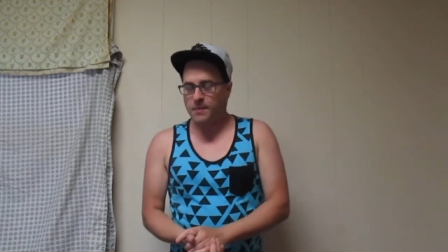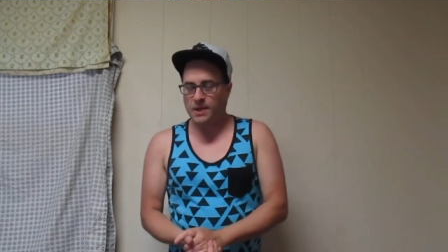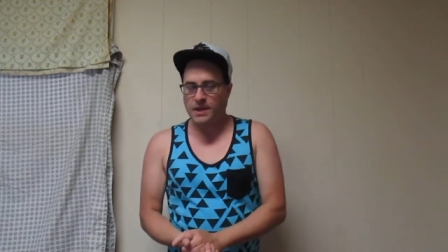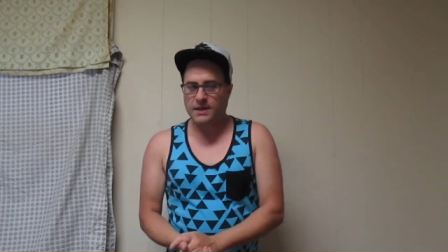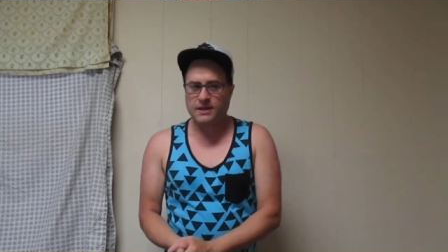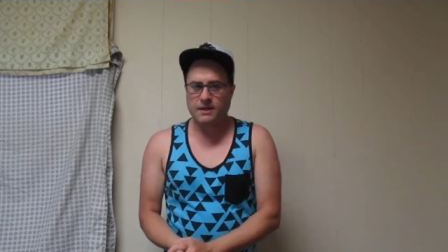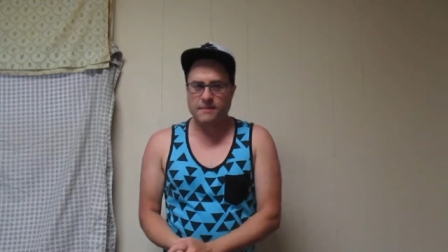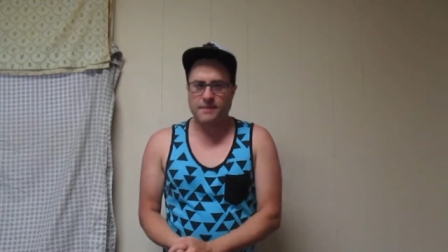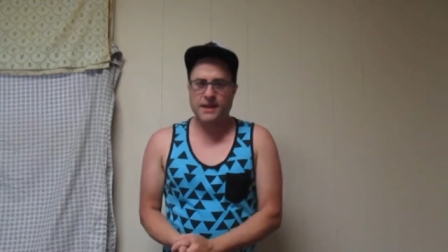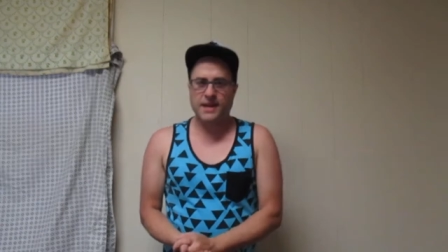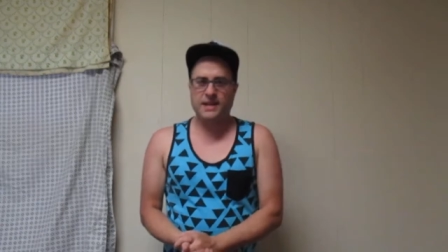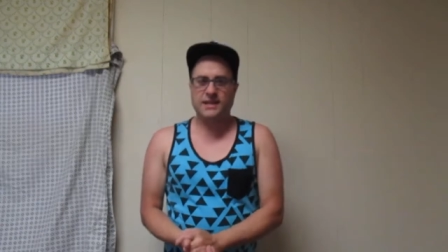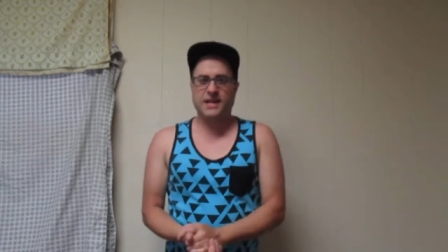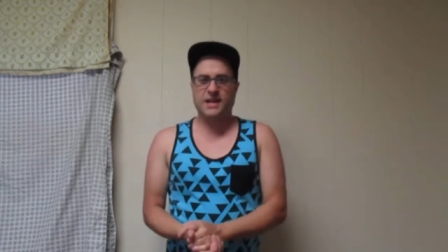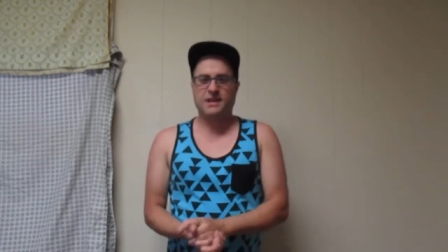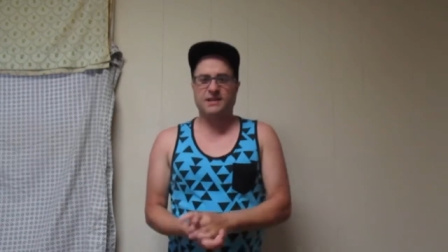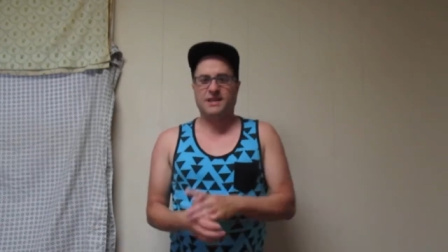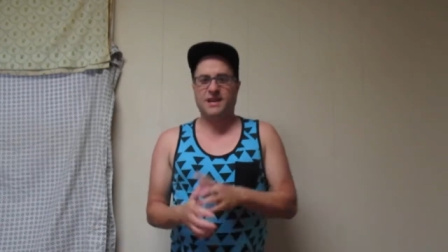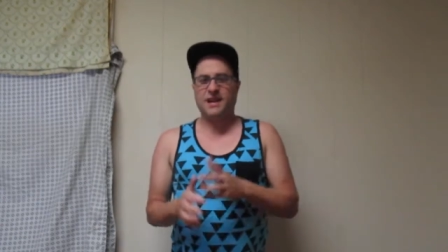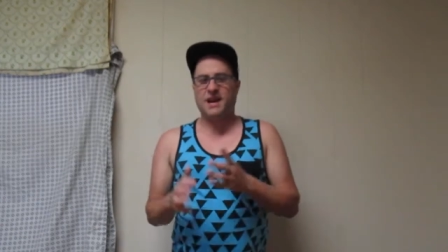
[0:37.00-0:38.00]
to be nice out.
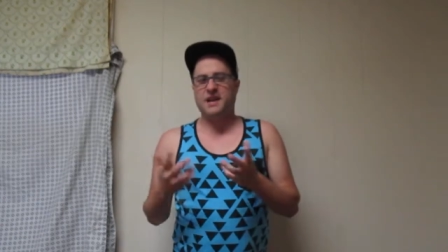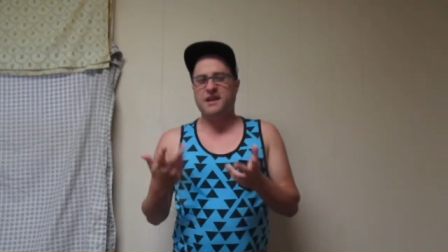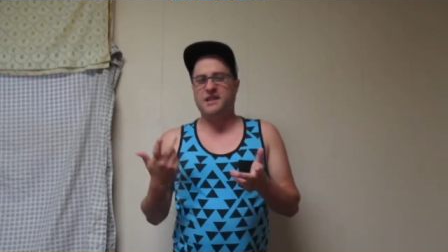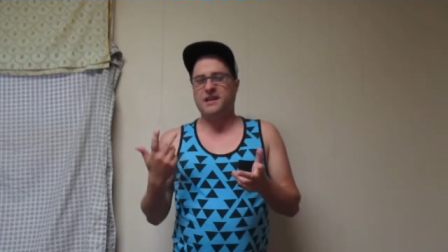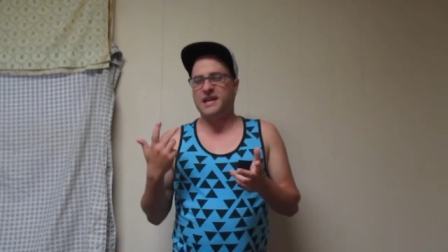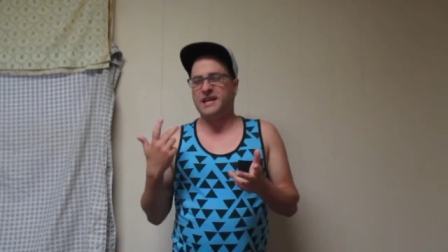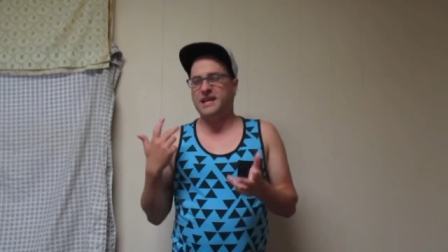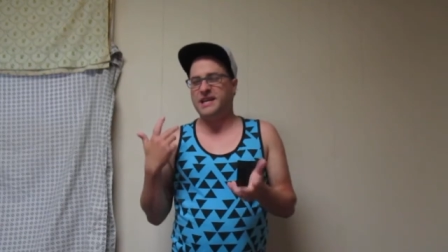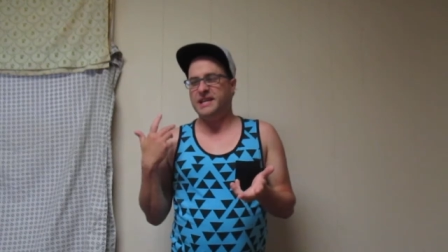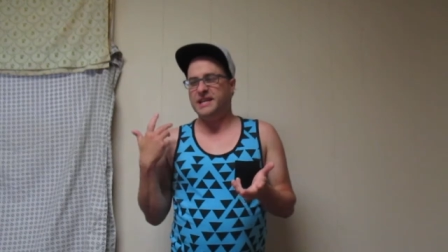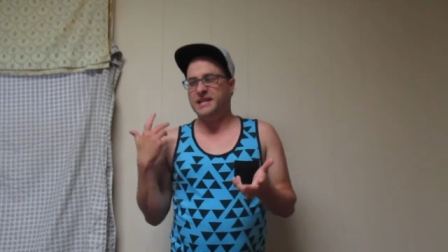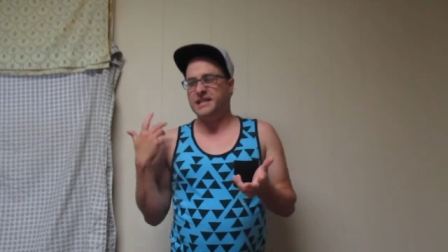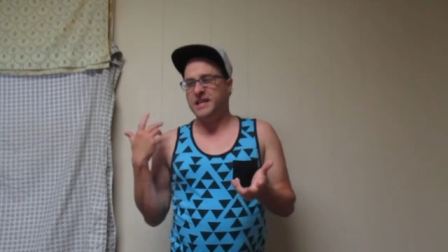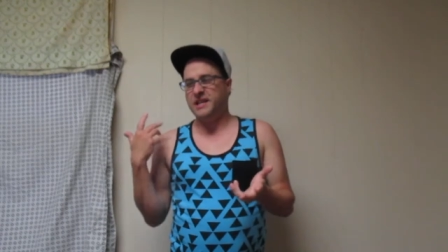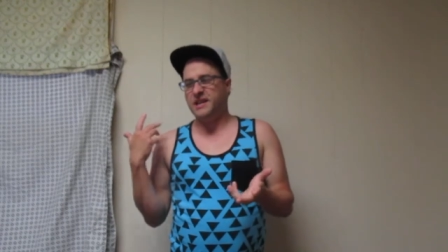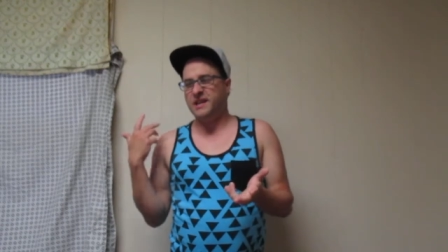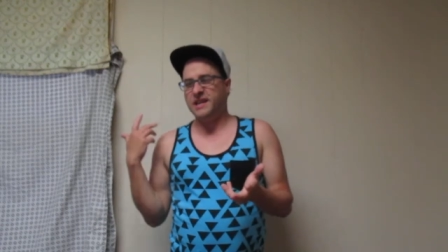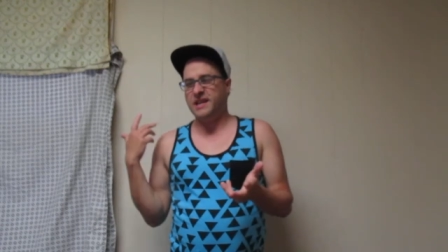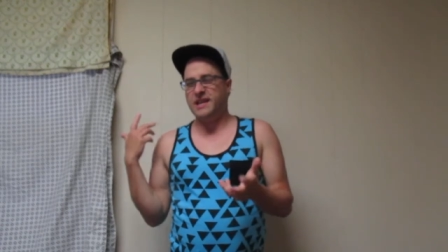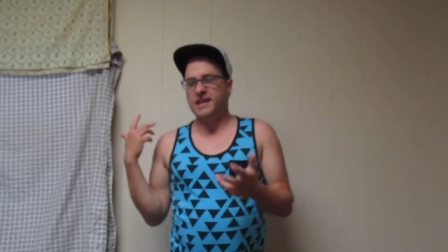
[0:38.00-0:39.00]
It's kind of like in
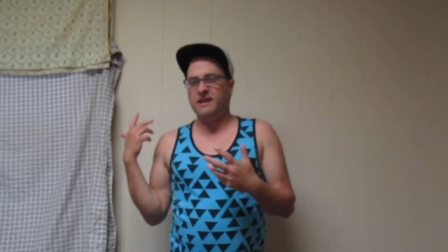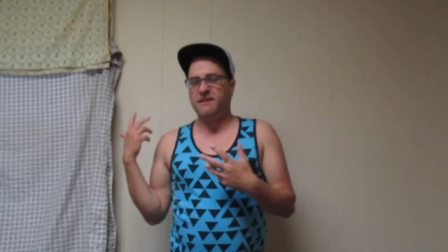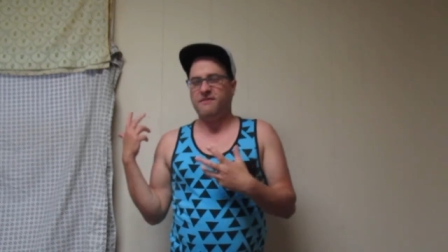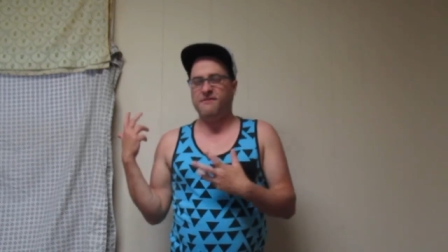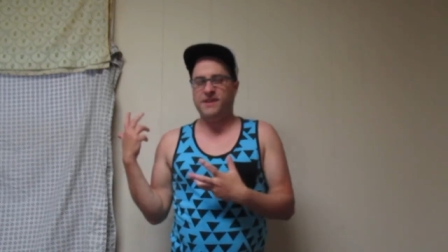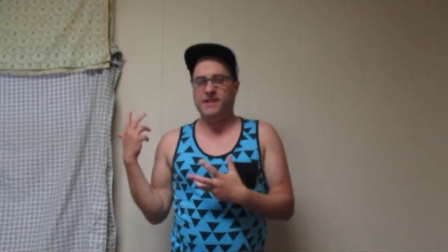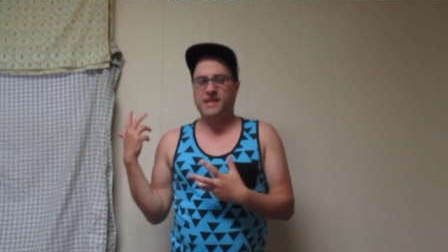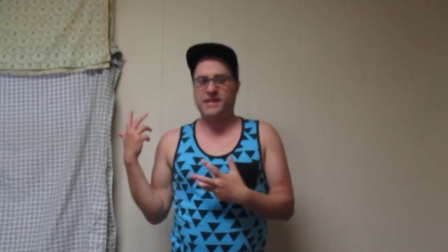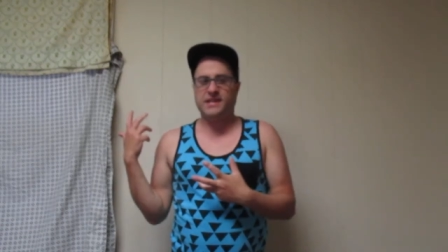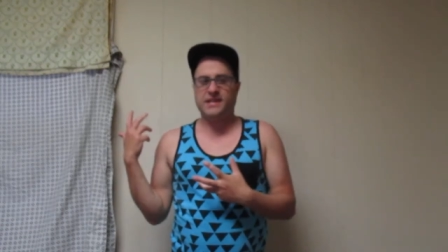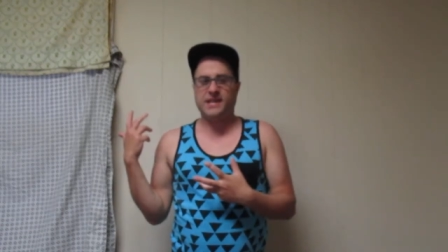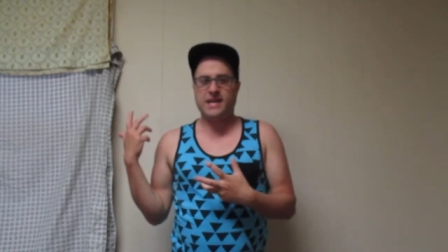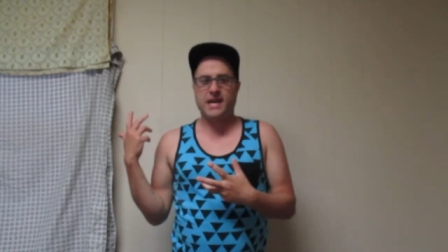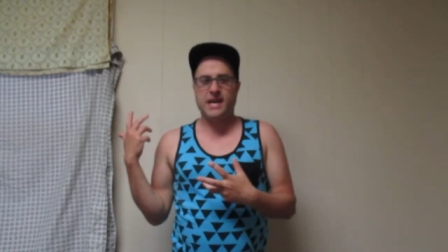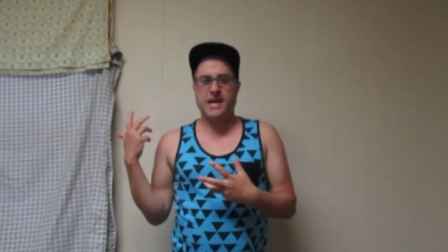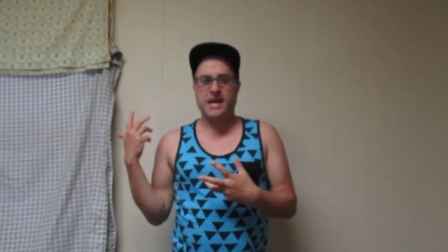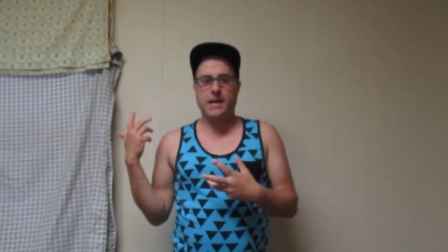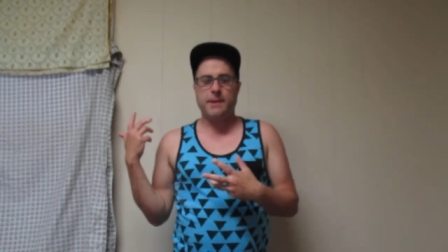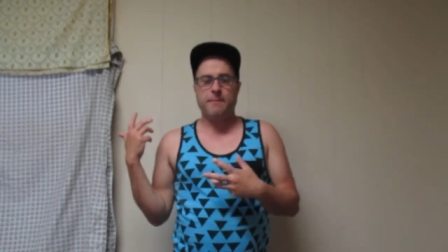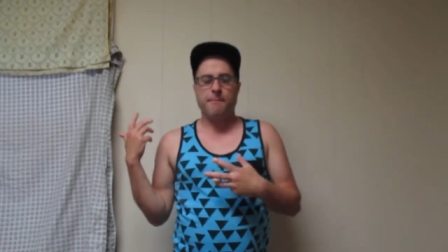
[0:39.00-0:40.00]
Chile, like in the 50s
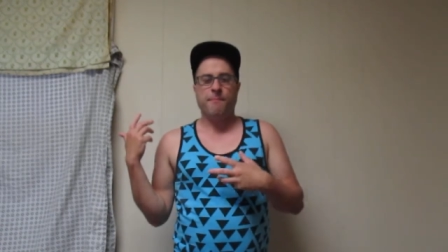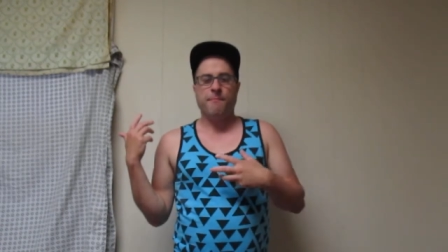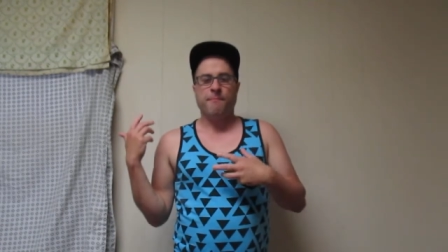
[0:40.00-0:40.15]
today.